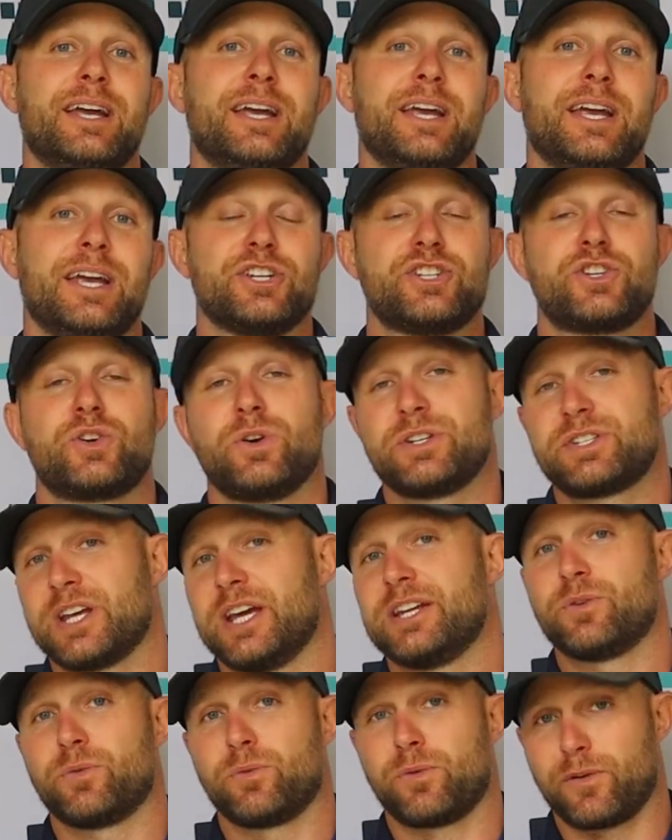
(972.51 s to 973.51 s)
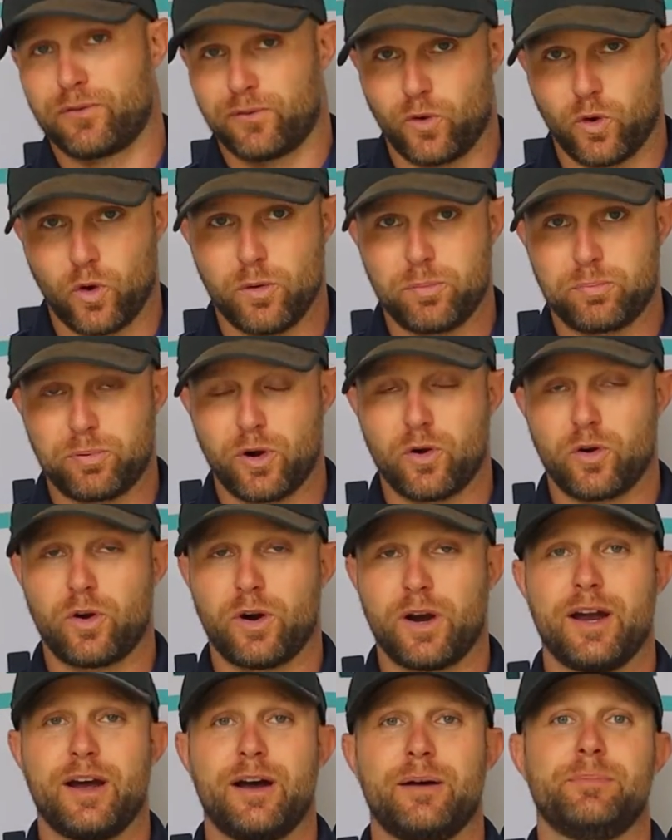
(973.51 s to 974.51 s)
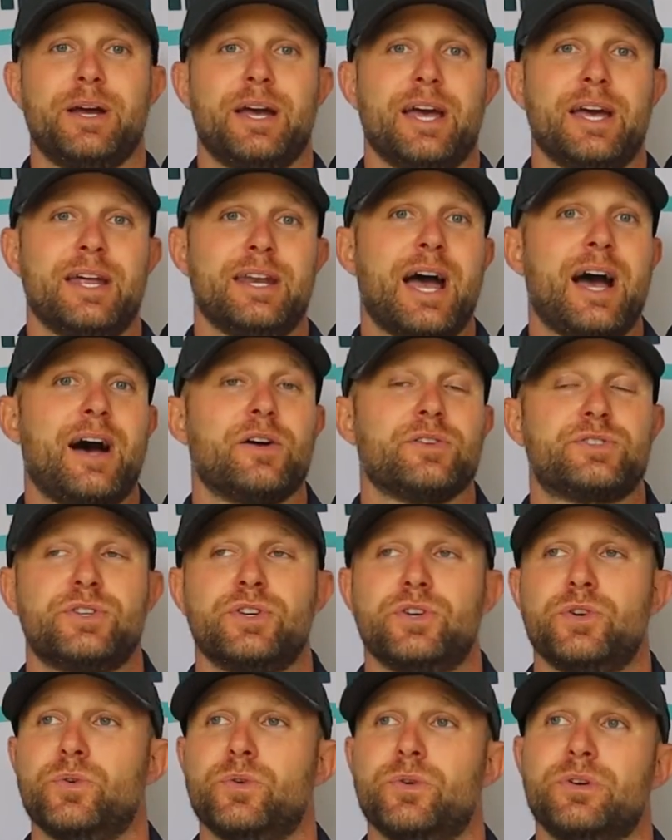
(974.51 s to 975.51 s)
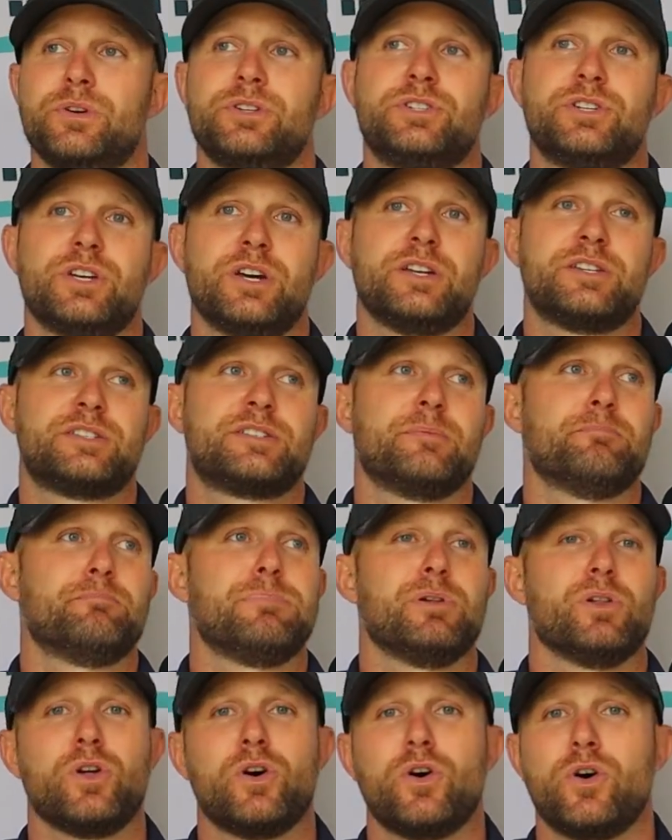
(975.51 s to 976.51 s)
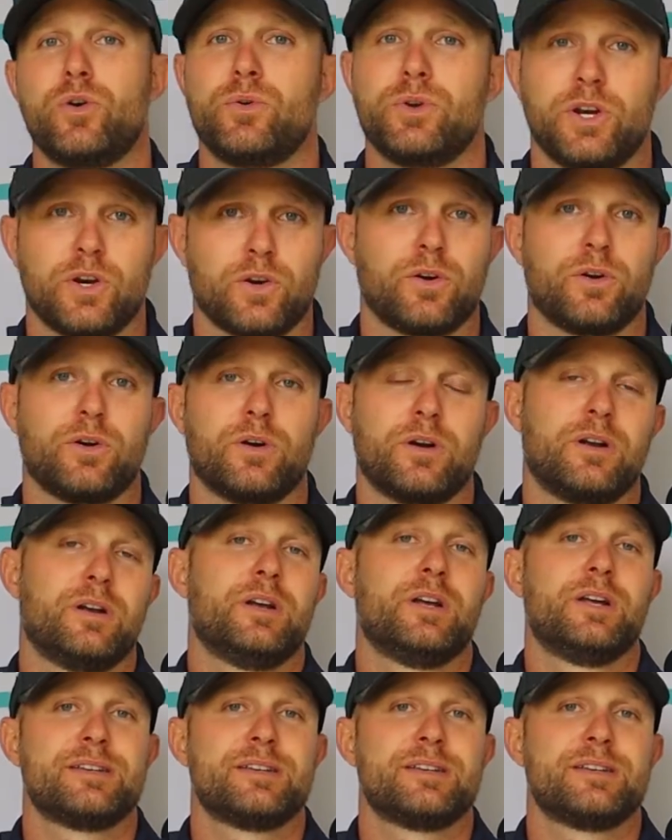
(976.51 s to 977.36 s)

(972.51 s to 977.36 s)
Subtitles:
insurance agent referral program and how to just blow your